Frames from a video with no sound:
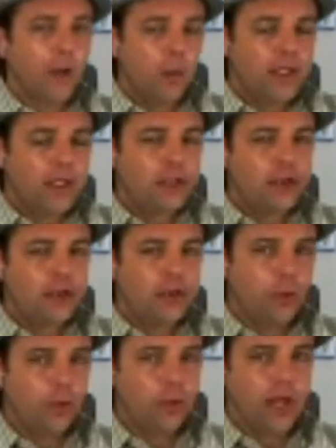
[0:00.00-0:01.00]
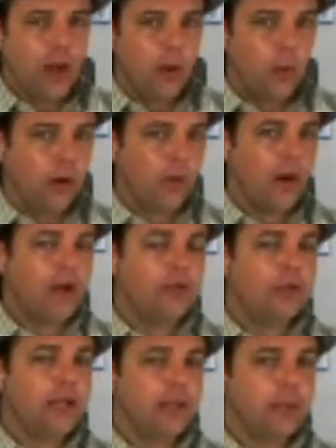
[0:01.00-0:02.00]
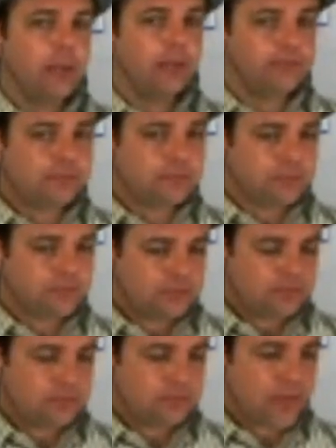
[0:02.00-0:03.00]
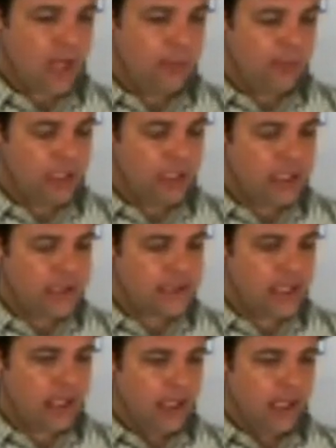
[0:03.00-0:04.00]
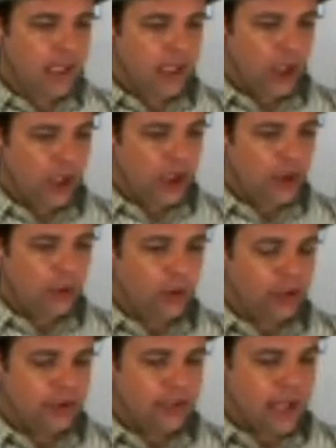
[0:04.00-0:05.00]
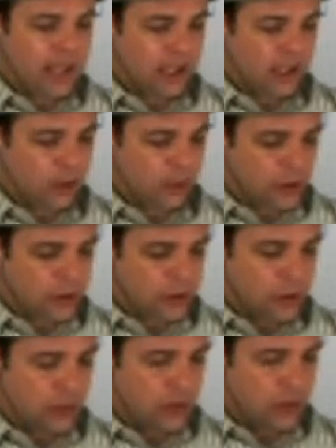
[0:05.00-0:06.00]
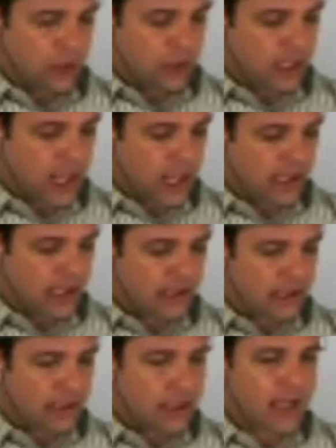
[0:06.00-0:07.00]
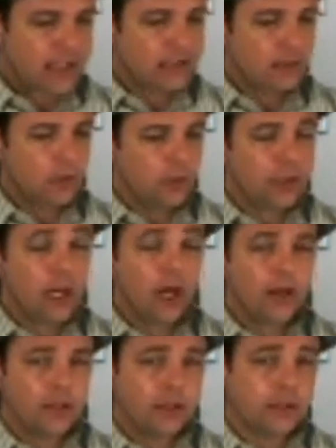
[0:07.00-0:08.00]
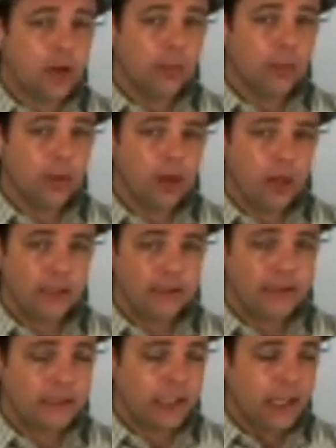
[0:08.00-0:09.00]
we do Network Roundtable, because you can take your small pond and connect it with other small ponds,